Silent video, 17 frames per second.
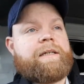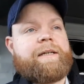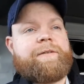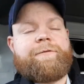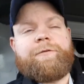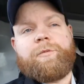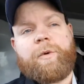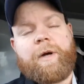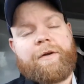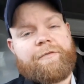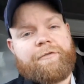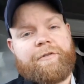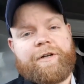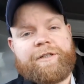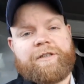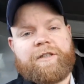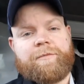and for whatever
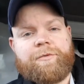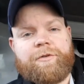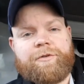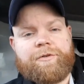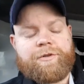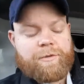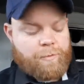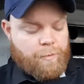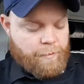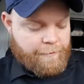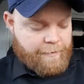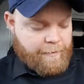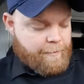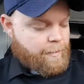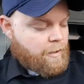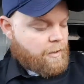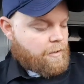reason I'm not using the
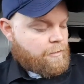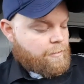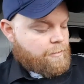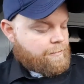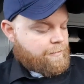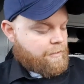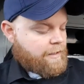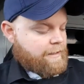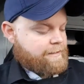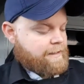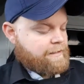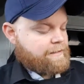water-fed pole, I